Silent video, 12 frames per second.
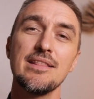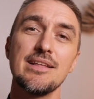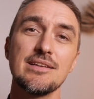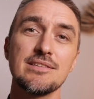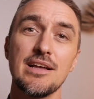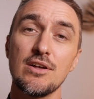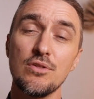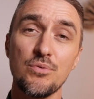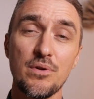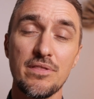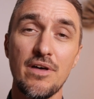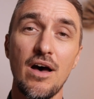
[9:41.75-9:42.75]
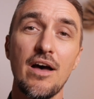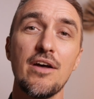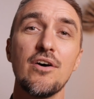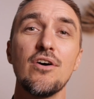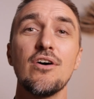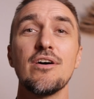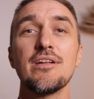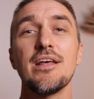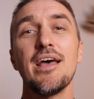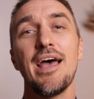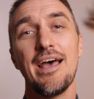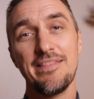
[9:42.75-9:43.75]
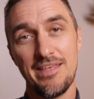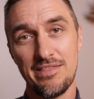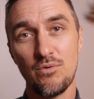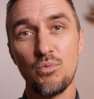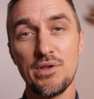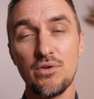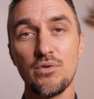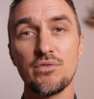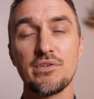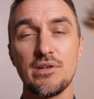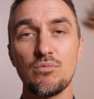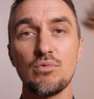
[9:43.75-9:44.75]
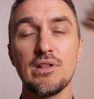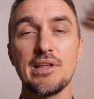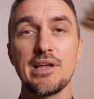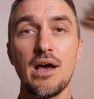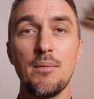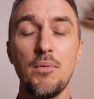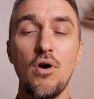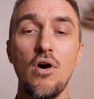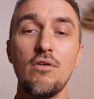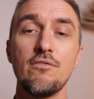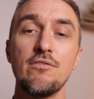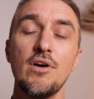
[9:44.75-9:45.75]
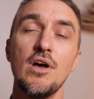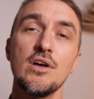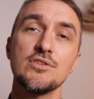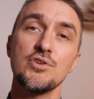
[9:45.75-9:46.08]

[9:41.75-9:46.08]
things like glutathione, and then the wheals can really come off.